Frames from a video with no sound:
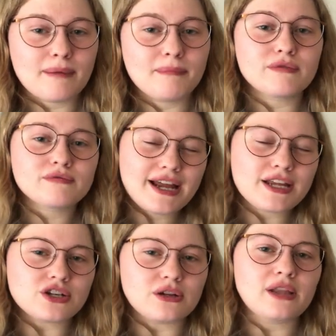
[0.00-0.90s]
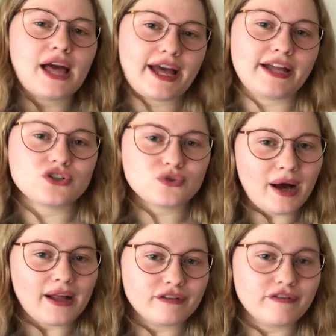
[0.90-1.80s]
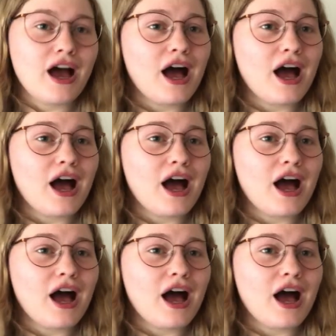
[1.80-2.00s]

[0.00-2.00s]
But Rachel, age 12,